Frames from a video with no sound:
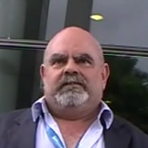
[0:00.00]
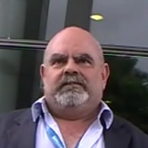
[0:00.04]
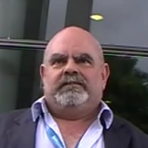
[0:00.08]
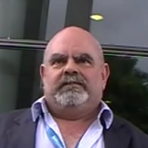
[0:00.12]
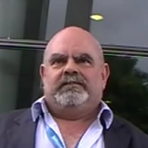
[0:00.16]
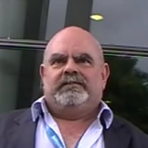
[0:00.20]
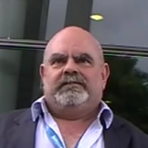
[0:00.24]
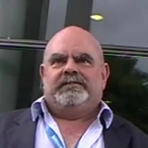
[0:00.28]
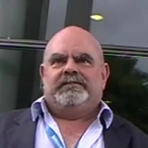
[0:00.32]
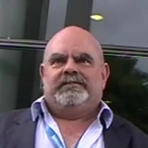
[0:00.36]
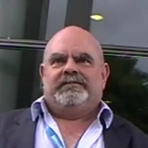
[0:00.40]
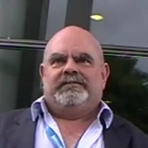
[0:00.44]

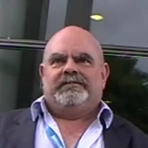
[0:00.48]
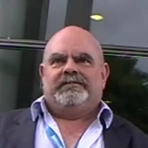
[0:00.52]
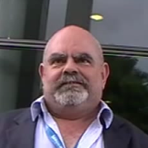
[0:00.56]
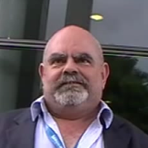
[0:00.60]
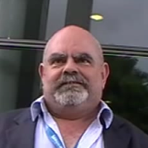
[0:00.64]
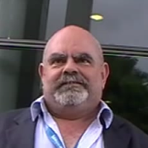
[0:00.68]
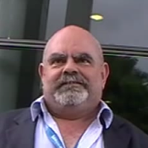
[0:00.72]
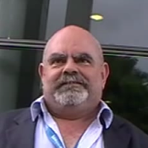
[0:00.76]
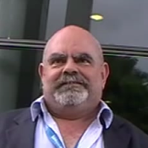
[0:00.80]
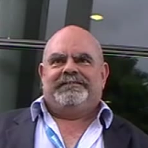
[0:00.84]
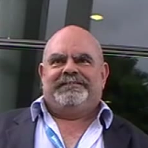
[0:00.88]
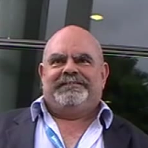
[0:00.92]

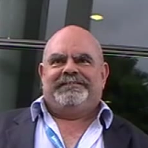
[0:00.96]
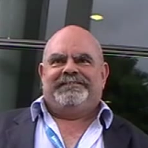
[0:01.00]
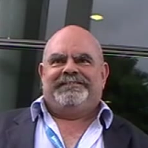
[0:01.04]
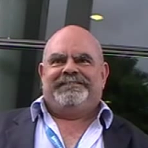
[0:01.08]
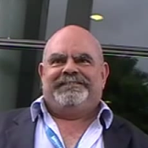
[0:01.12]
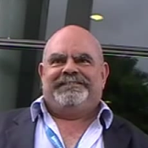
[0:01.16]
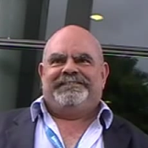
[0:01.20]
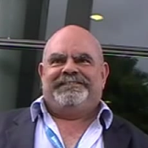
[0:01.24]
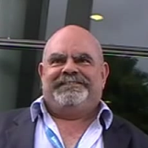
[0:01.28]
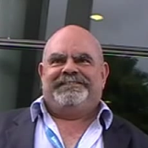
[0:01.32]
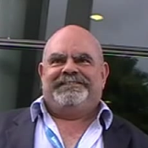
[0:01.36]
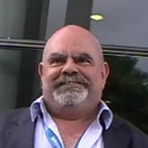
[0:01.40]

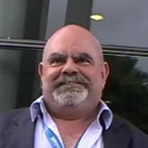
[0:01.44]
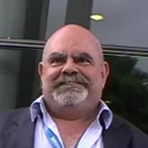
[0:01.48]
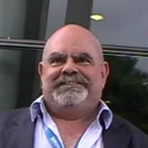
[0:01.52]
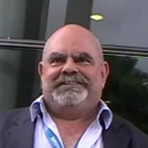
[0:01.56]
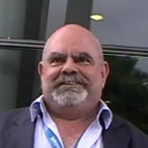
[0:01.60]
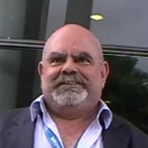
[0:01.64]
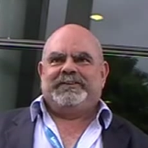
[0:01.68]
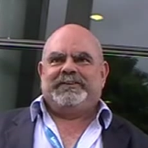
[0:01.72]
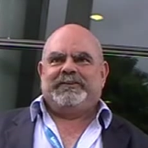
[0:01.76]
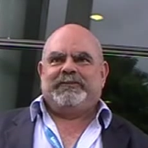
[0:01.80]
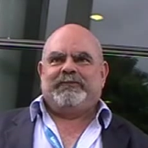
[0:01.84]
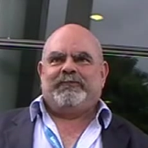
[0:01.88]

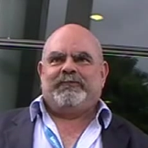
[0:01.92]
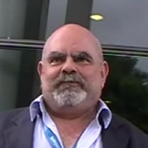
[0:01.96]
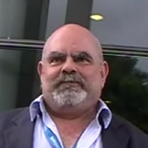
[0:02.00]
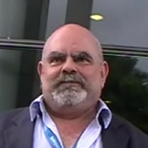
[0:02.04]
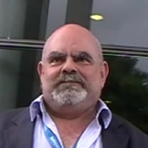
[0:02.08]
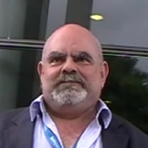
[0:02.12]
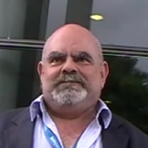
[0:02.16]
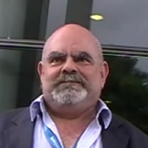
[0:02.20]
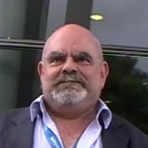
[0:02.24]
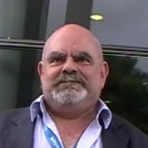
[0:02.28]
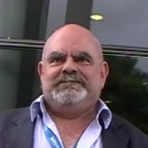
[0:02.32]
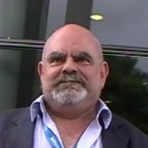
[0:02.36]

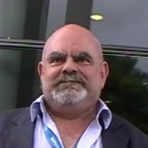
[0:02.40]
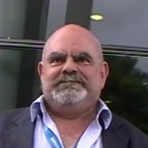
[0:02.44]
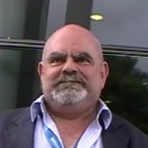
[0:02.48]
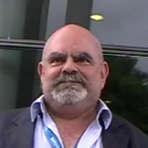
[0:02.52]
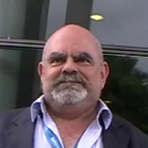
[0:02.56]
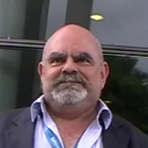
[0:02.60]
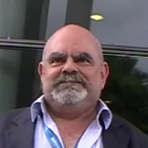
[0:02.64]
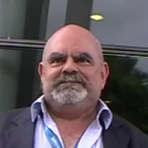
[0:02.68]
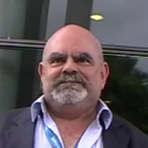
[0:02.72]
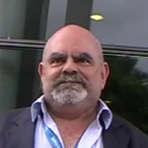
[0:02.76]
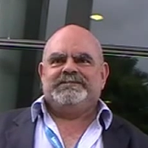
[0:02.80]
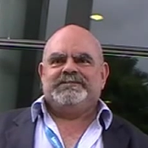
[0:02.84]

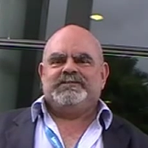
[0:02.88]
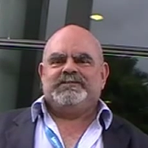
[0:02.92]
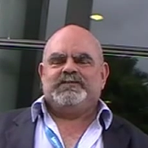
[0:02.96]
Nothing is said.